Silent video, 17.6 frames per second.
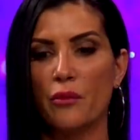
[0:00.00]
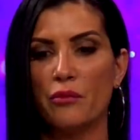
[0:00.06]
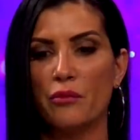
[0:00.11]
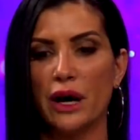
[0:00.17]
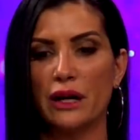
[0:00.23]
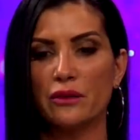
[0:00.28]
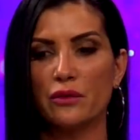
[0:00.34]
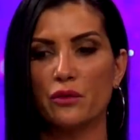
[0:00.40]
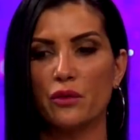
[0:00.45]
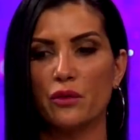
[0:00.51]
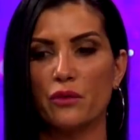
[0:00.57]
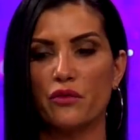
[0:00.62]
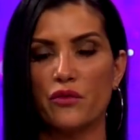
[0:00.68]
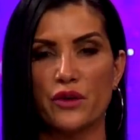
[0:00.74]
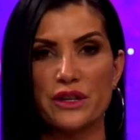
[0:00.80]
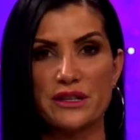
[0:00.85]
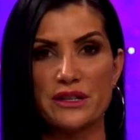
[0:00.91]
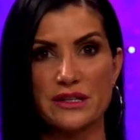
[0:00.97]
But
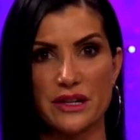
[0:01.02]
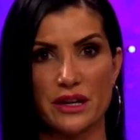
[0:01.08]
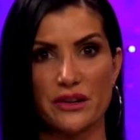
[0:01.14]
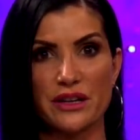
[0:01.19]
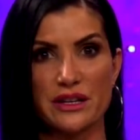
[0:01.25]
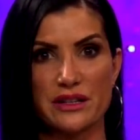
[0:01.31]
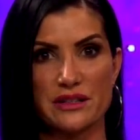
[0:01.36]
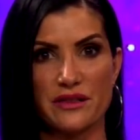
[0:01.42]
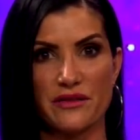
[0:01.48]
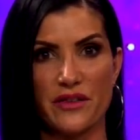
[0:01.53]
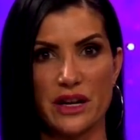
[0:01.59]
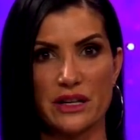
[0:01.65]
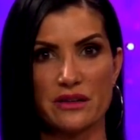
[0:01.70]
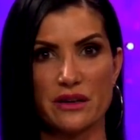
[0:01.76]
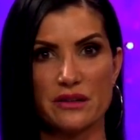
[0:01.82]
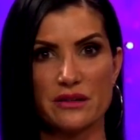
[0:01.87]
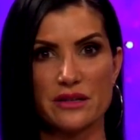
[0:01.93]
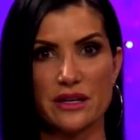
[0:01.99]
for the serious
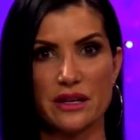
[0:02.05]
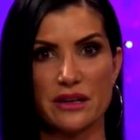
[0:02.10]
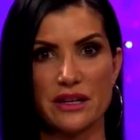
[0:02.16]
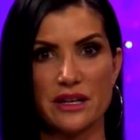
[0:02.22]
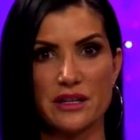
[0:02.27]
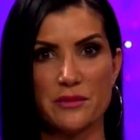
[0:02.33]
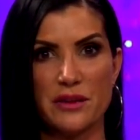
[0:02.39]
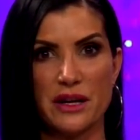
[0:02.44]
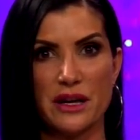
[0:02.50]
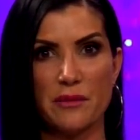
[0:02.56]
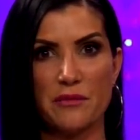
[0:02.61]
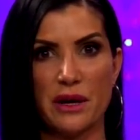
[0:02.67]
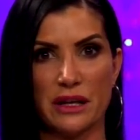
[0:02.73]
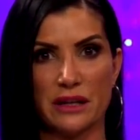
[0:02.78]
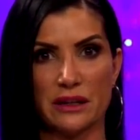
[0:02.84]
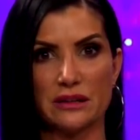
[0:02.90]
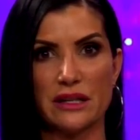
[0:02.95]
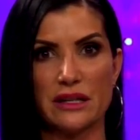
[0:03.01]
offenders, there need to be
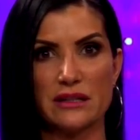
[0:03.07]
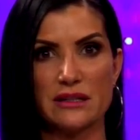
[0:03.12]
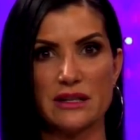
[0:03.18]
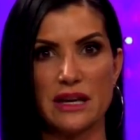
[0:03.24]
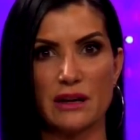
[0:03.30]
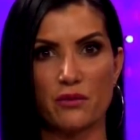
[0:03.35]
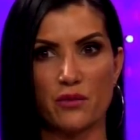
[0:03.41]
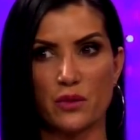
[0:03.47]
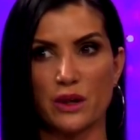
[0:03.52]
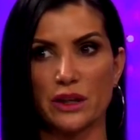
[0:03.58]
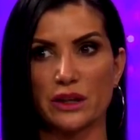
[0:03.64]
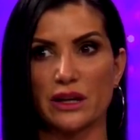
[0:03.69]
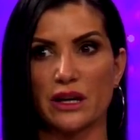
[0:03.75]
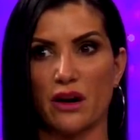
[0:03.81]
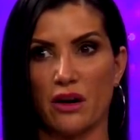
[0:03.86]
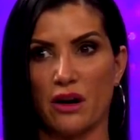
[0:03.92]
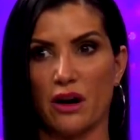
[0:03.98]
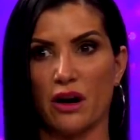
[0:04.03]
penalties that
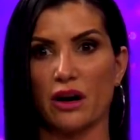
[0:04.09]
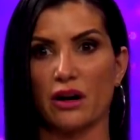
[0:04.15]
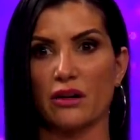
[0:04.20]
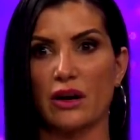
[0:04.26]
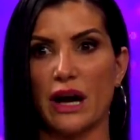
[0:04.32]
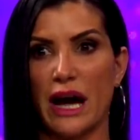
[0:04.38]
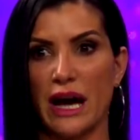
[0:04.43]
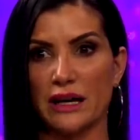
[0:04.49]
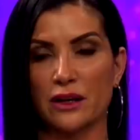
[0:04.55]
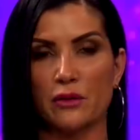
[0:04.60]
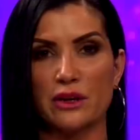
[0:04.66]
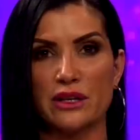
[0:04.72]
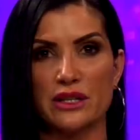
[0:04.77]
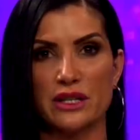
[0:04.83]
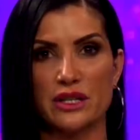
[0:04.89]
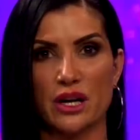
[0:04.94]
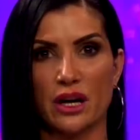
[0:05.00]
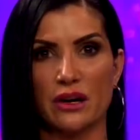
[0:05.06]
really are adequate
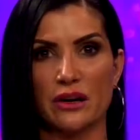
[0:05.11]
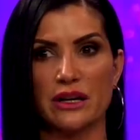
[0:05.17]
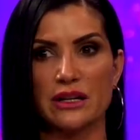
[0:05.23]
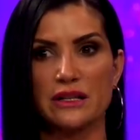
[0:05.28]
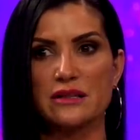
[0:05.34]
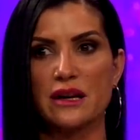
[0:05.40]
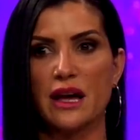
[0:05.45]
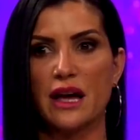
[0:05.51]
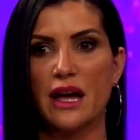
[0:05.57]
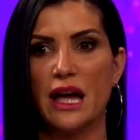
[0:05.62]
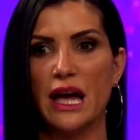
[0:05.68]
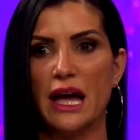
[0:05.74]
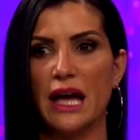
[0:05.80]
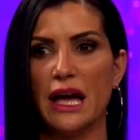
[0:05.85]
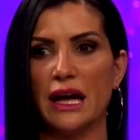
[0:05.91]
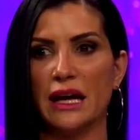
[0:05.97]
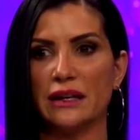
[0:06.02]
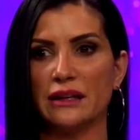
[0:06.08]
deterrents
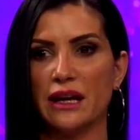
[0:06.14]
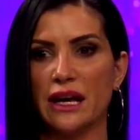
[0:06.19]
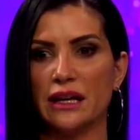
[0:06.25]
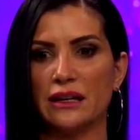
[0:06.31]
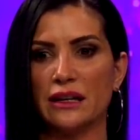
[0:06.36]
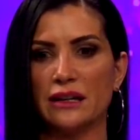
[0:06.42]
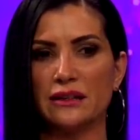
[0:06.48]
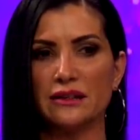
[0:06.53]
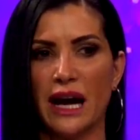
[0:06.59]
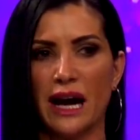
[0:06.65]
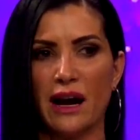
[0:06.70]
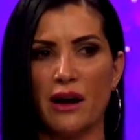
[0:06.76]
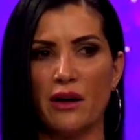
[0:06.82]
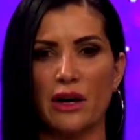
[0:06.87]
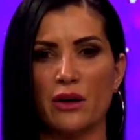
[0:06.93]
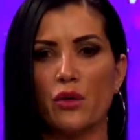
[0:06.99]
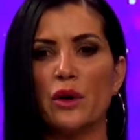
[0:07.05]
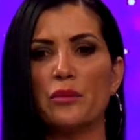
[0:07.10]
and allow
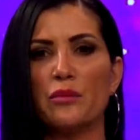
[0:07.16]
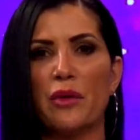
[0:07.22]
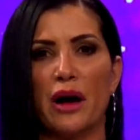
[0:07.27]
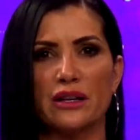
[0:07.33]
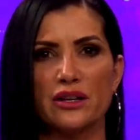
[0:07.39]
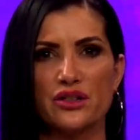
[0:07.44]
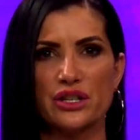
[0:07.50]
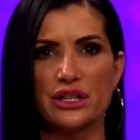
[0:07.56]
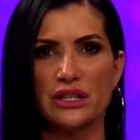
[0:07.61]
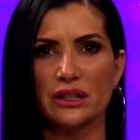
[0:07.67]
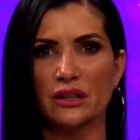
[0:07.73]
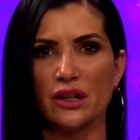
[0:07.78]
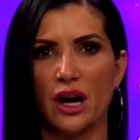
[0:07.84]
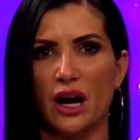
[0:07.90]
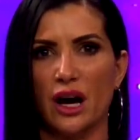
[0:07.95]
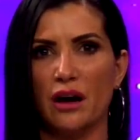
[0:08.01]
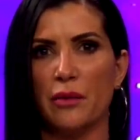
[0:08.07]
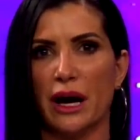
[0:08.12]
and quit punishing the
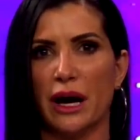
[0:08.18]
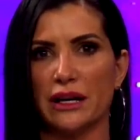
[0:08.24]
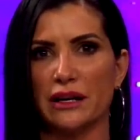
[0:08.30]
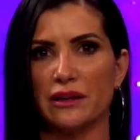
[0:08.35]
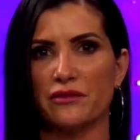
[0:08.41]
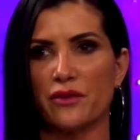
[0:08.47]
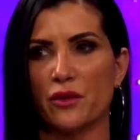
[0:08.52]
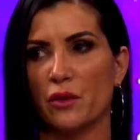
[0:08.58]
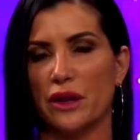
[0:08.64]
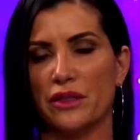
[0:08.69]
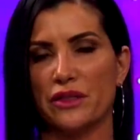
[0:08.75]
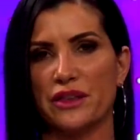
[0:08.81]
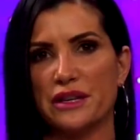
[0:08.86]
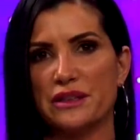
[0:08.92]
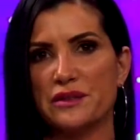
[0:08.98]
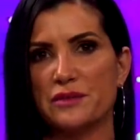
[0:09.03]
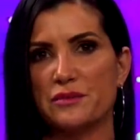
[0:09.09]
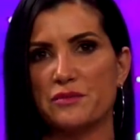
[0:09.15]
law abiding for what
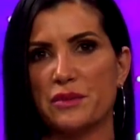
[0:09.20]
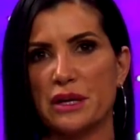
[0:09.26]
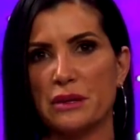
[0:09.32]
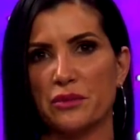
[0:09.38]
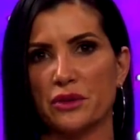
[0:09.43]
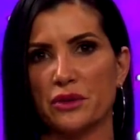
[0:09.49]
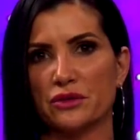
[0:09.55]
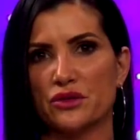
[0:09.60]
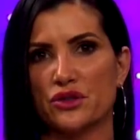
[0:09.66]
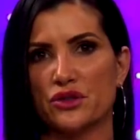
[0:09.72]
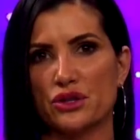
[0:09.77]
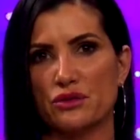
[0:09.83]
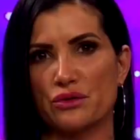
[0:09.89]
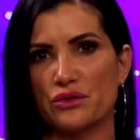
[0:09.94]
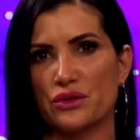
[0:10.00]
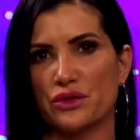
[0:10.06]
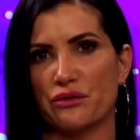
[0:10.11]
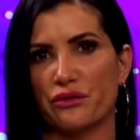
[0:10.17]
these people
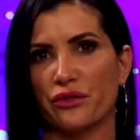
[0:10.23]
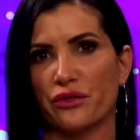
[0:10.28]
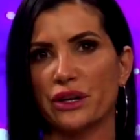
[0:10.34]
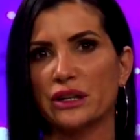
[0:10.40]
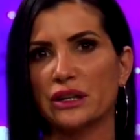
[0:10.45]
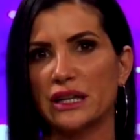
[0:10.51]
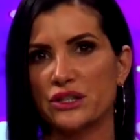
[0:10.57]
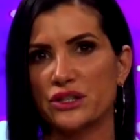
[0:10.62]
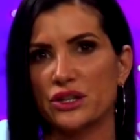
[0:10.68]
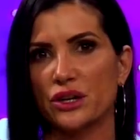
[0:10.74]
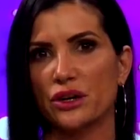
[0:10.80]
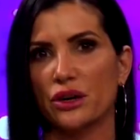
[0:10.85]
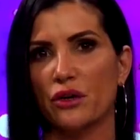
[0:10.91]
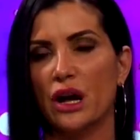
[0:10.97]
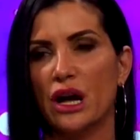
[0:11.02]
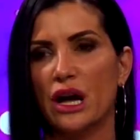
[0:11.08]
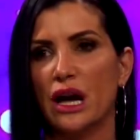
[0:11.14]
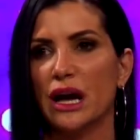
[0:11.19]
choose to freely
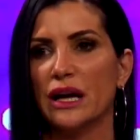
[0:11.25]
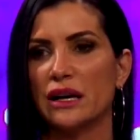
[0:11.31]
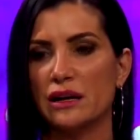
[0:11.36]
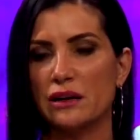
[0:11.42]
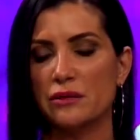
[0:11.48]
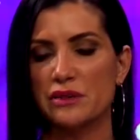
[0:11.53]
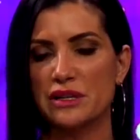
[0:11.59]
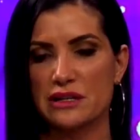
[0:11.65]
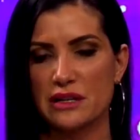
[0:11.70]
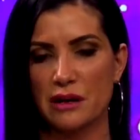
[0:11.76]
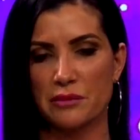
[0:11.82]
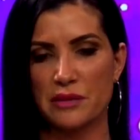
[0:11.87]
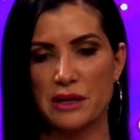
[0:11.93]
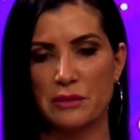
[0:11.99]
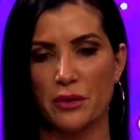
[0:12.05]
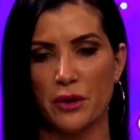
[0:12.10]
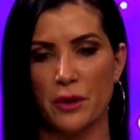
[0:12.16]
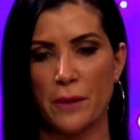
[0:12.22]
do. And I always tell
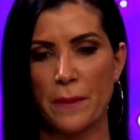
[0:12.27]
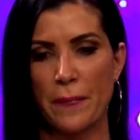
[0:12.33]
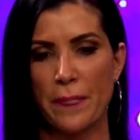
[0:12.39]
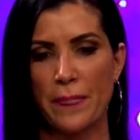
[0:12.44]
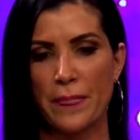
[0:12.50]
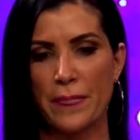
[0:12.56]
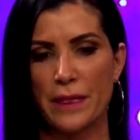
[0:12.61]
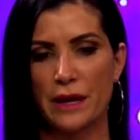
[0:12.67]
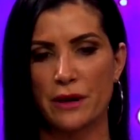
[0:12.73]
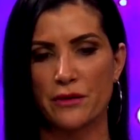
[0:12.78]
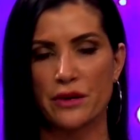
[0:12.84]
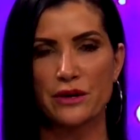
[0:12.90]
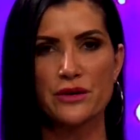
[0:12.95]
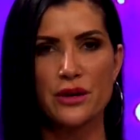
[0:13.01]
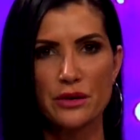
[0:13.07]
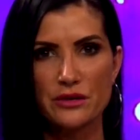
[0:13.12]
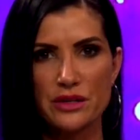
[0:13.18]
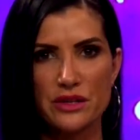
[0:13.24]
people, you know, there are
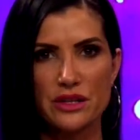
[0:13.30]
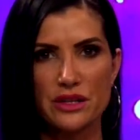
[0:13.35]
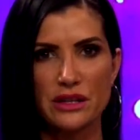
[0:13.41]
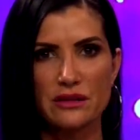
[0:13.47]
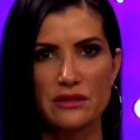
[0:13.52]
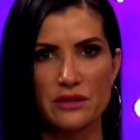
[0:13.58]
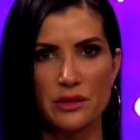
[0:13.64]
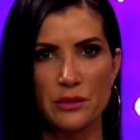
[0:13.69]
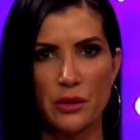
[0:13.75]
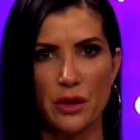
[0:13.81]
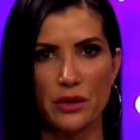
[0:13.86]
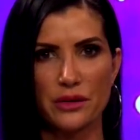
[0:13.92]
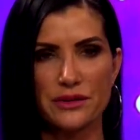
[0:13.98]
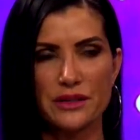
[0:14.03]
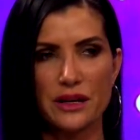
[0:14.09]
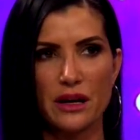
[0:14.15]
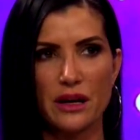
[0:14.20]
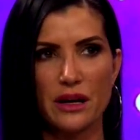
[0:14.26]
no such thing as
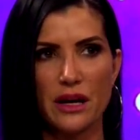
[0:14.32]
loopholes.